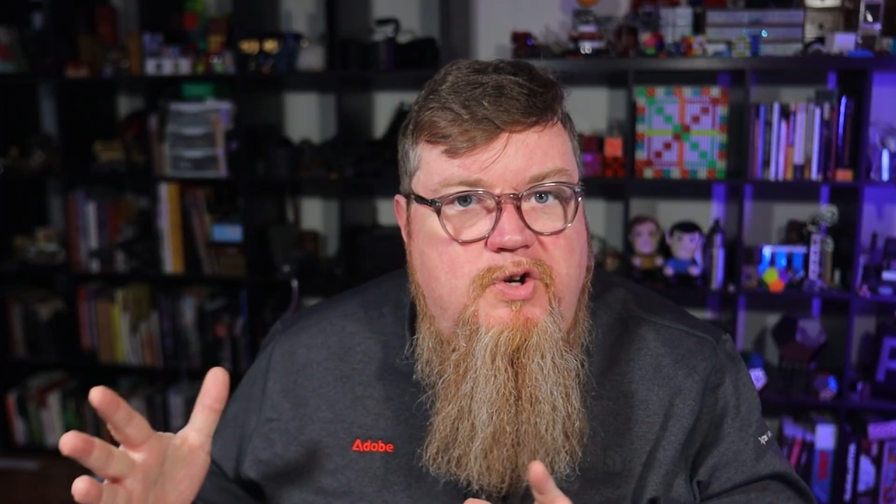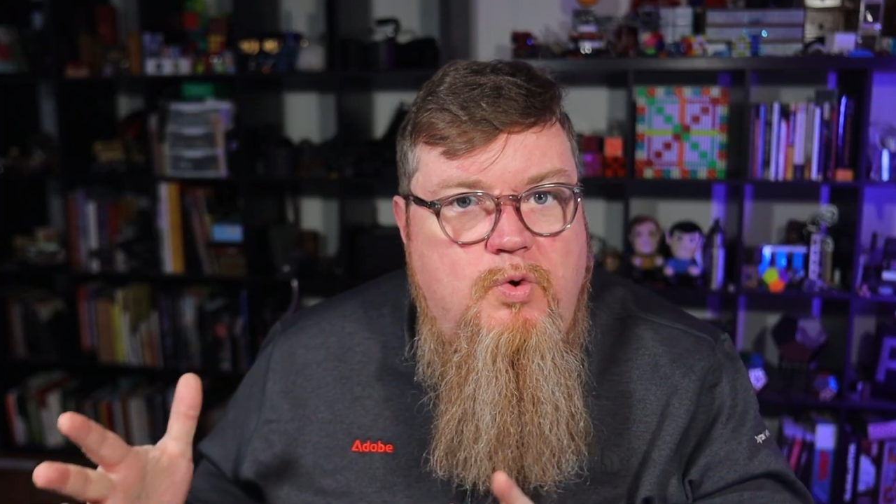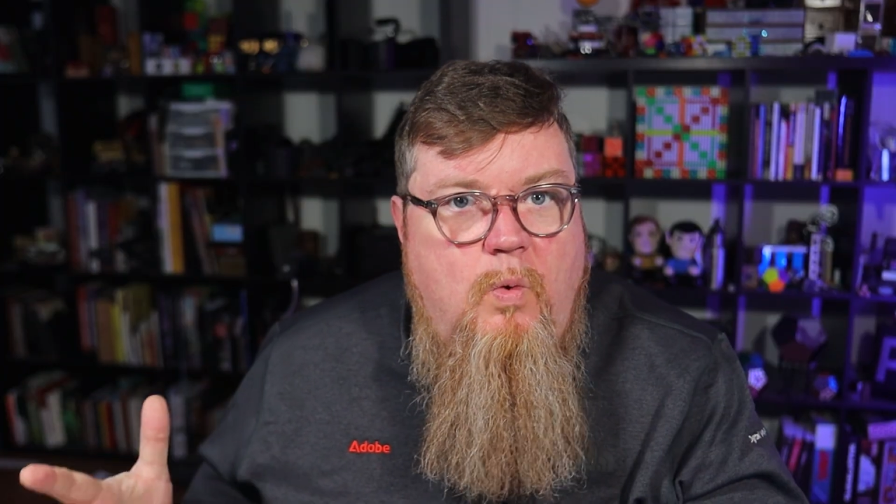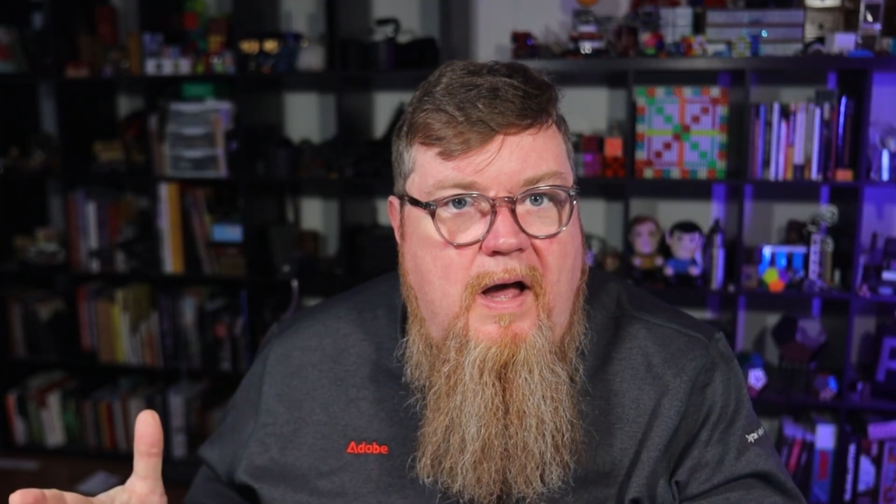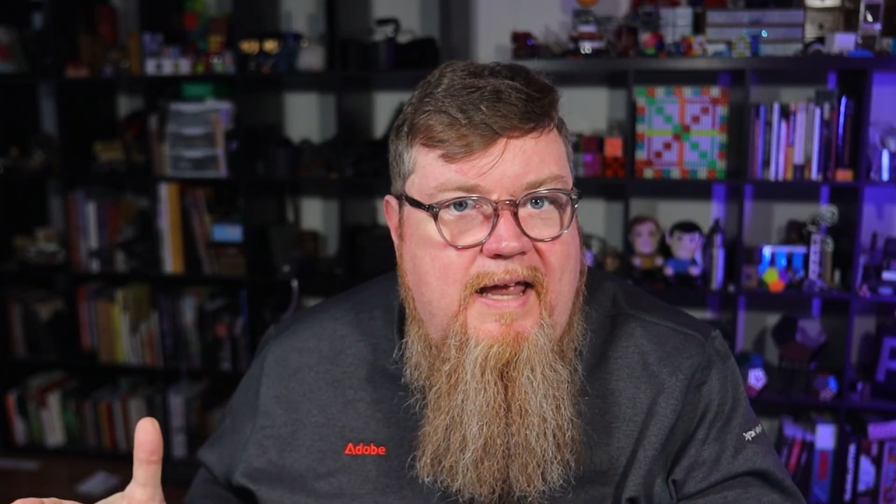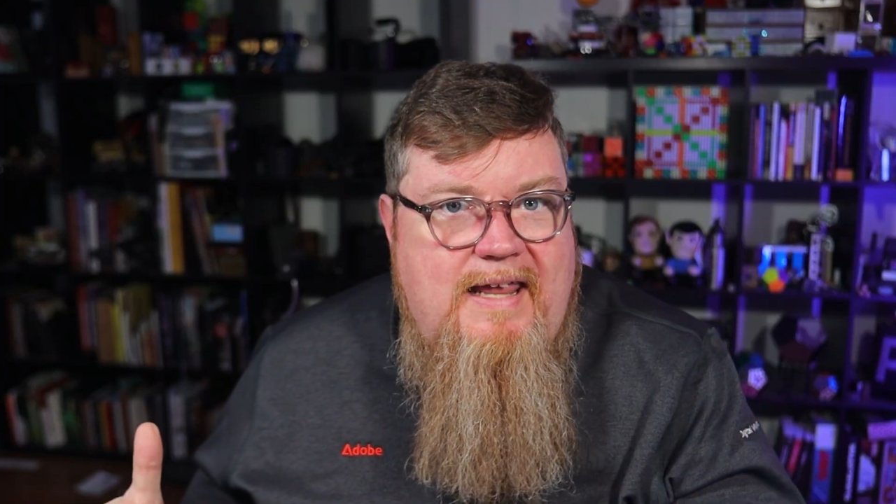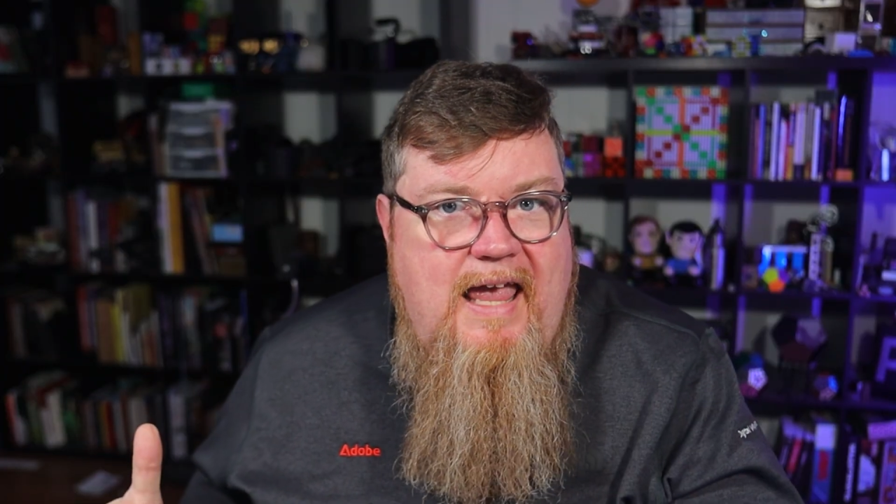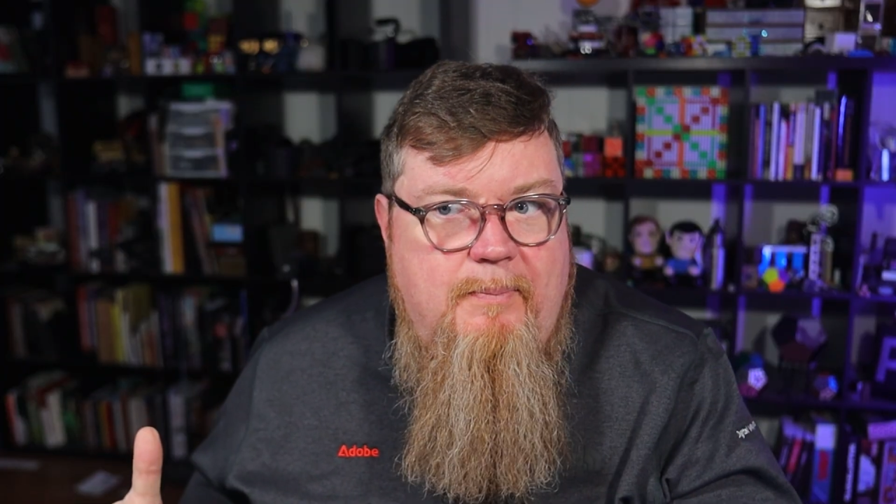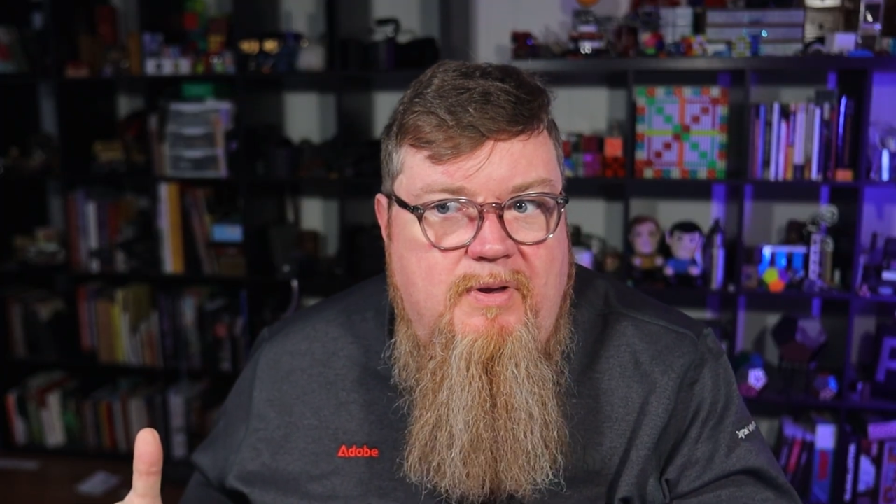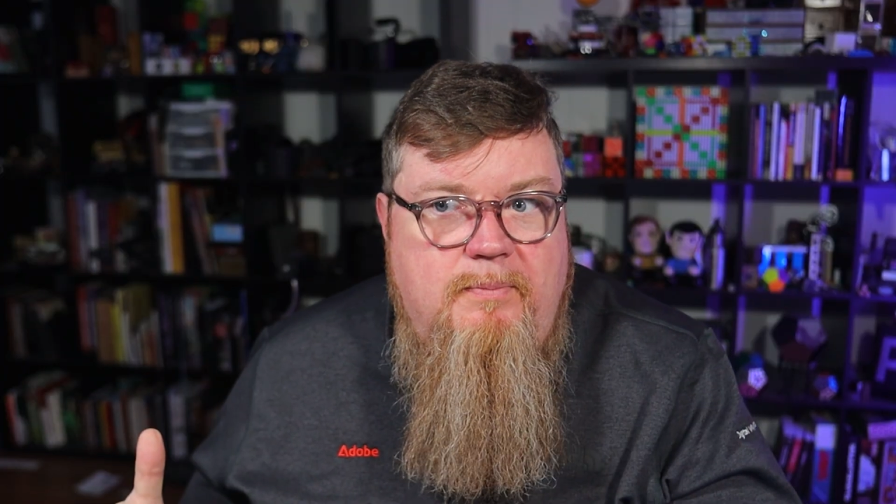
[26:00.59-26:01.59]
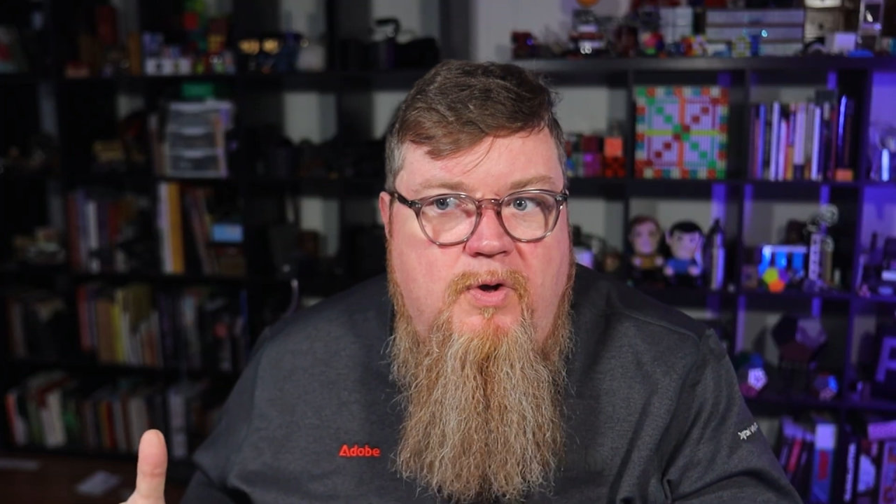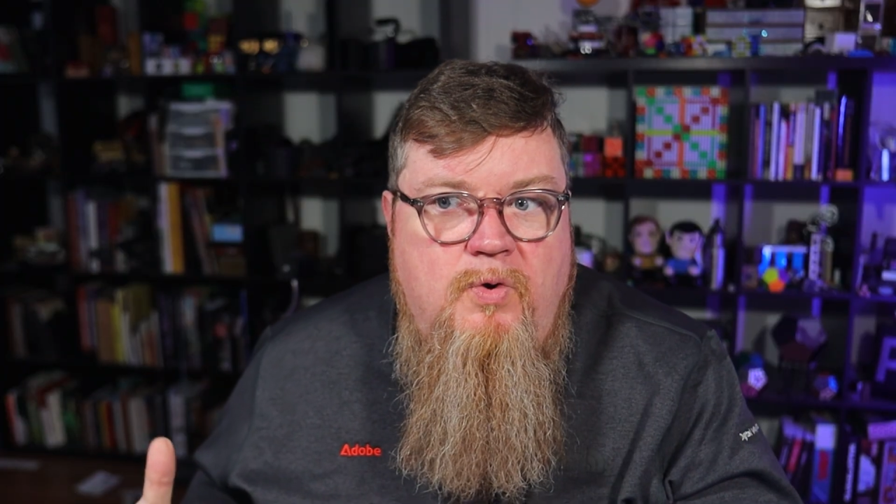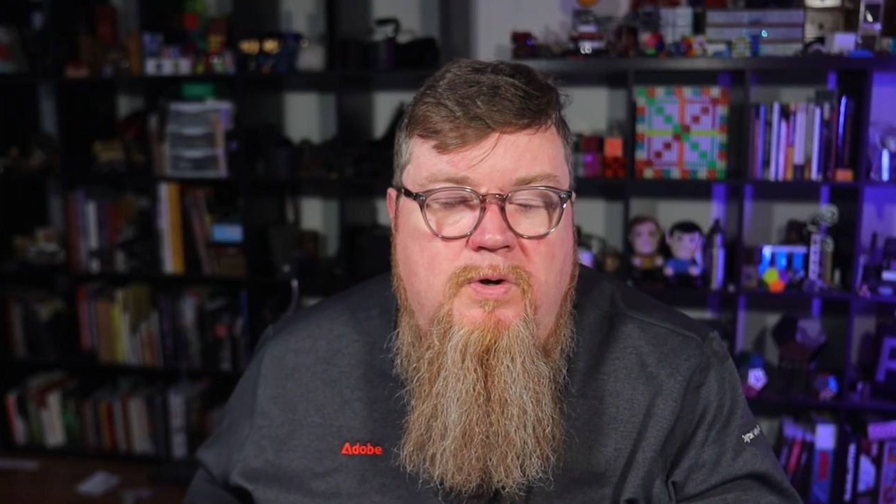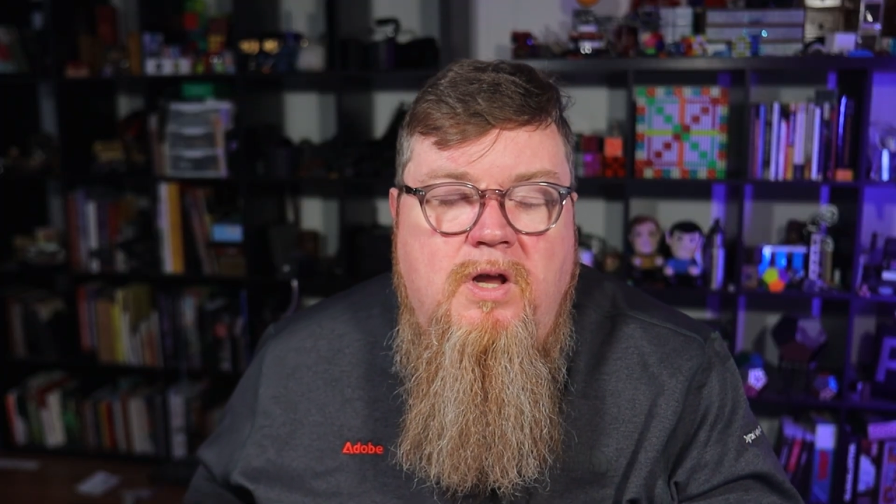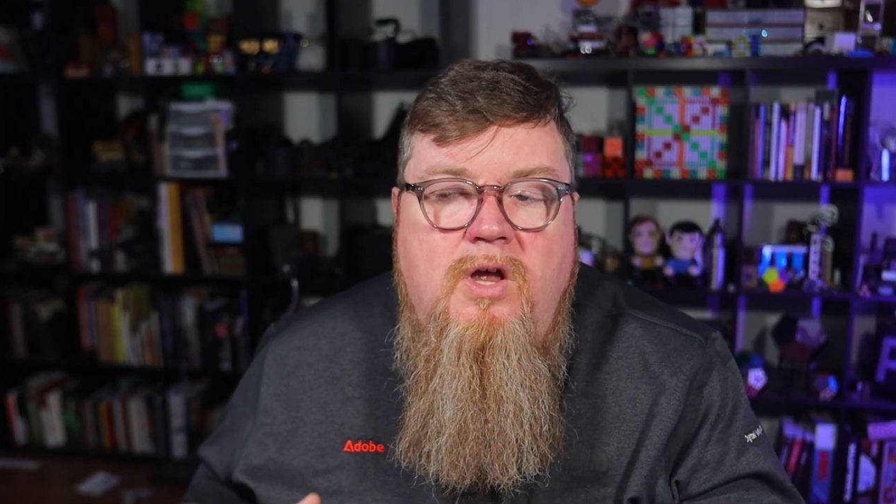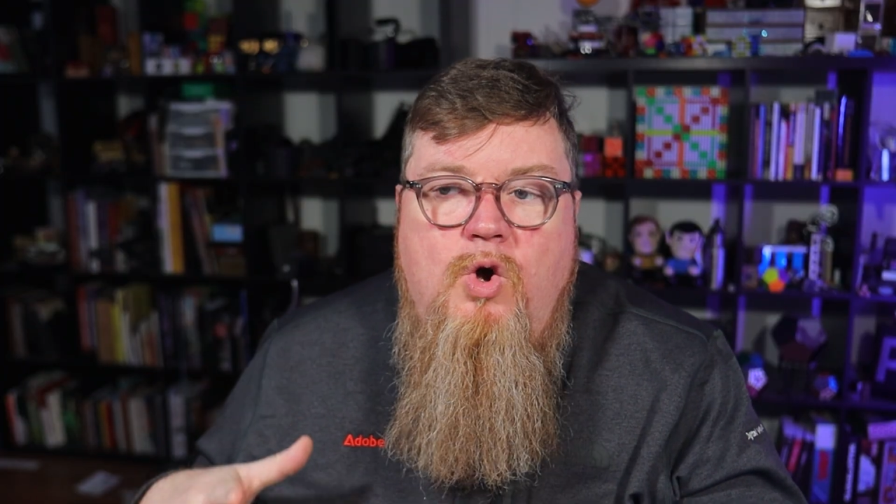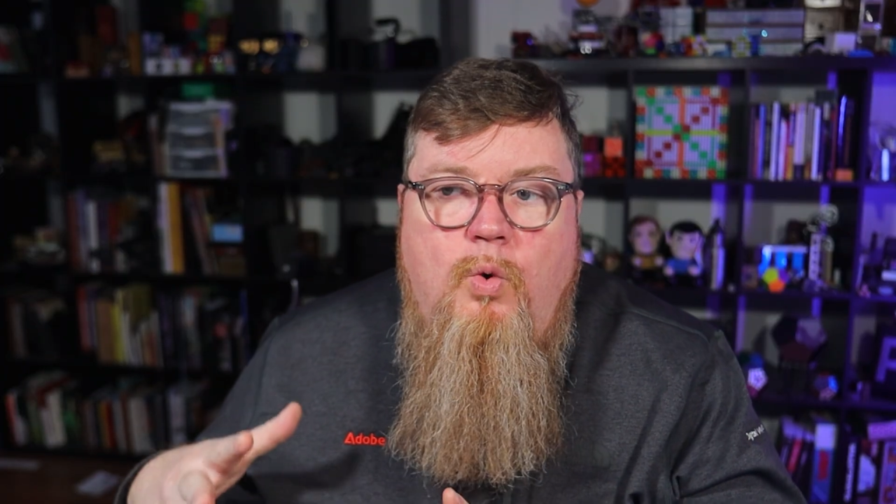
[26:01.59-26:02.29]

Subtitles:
new Wide Gamut mode.